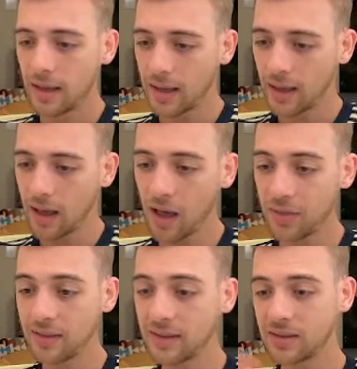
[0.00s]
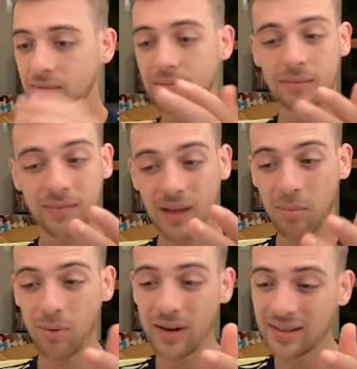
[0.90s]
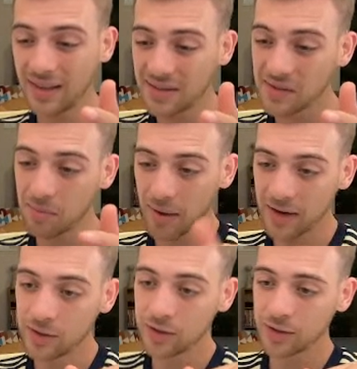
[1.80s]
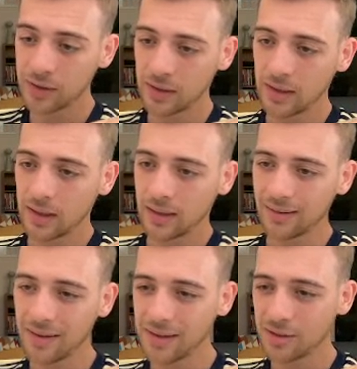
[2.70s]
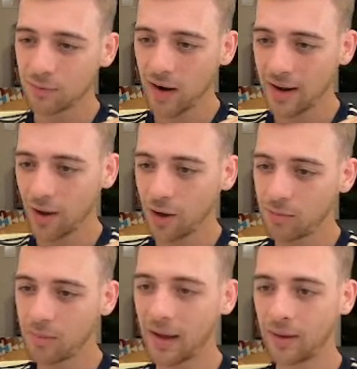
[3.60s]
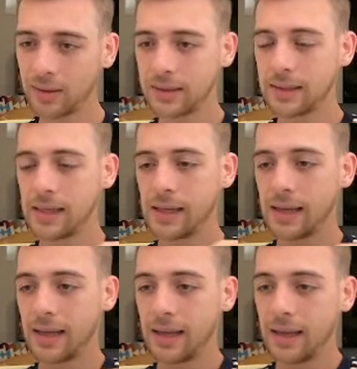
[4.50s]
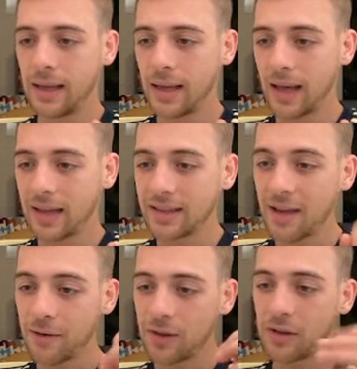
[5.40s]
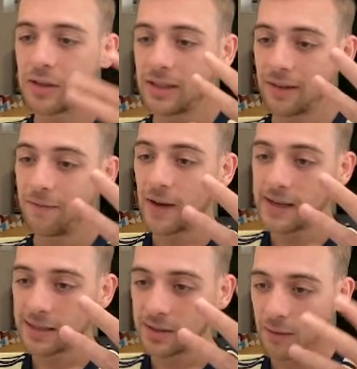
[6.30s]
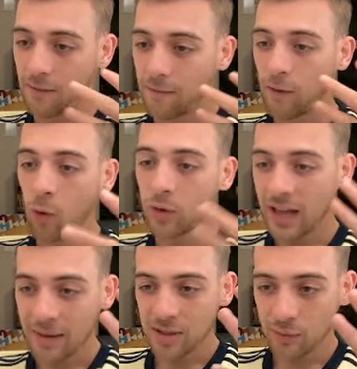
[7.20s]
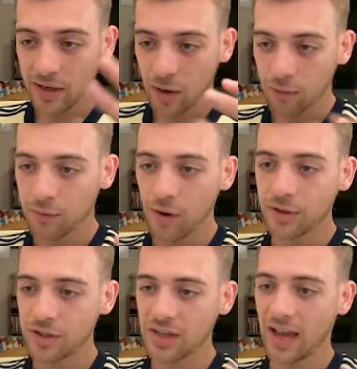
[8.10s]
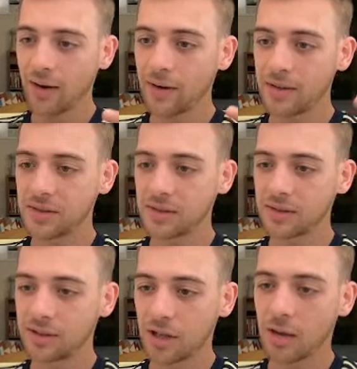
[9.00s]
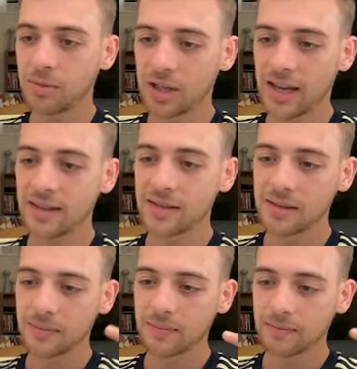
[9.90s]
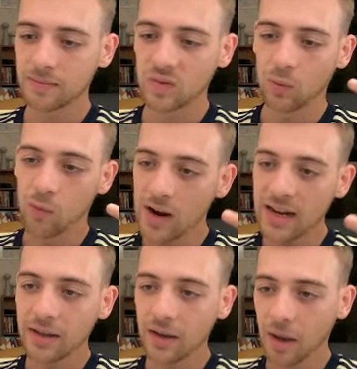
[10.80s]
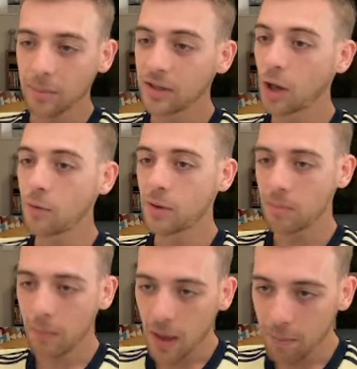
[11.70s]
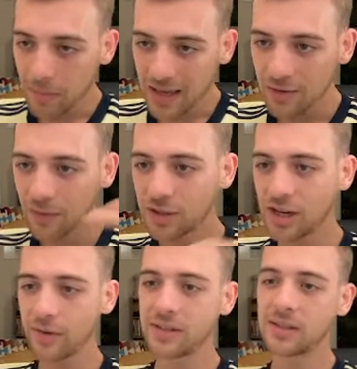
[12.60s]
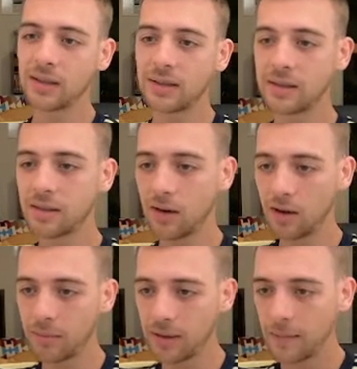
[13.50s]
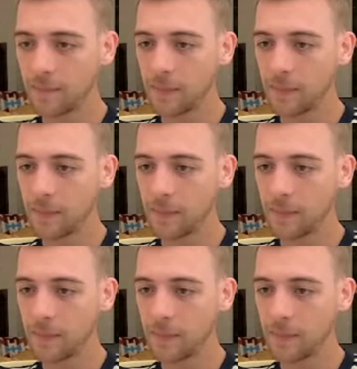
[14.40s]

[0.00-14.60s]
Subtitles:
I think there's a pretty decent bench. Nothing to write home about. The first four names you read off: Rodgers, Harris, Chubb, Chase. Really good. I'm going to go with a B for Jerry Stillers. Karma